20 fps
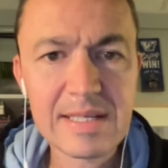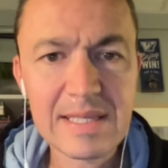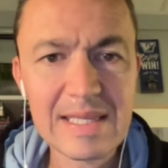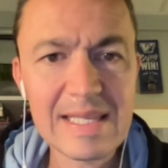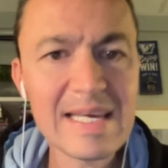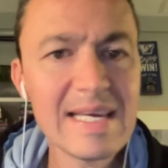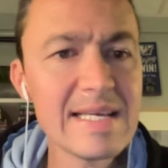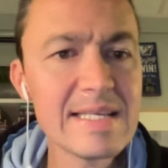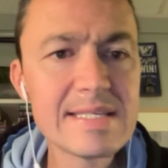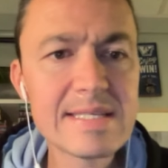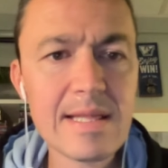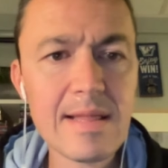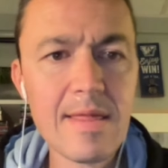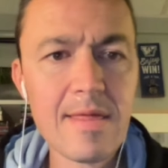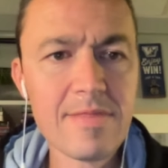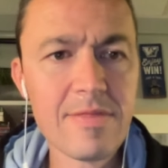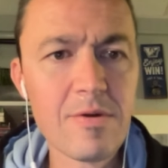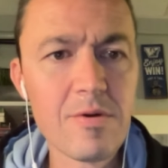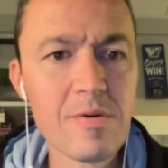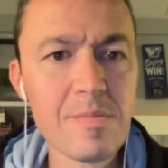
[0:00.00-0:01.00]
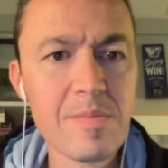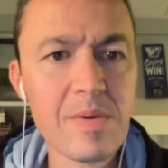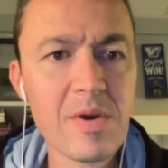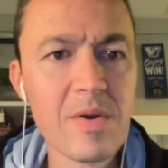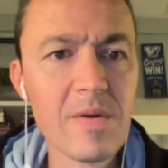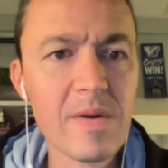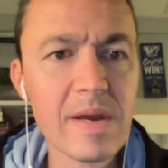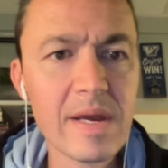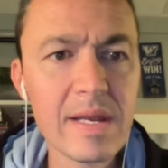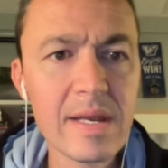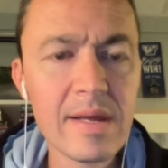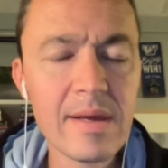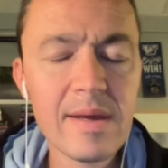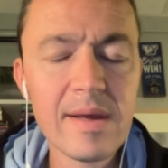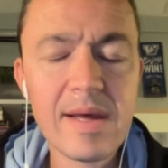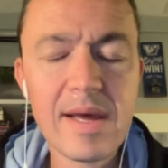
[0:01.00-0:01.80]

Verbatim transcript: leads in the third period.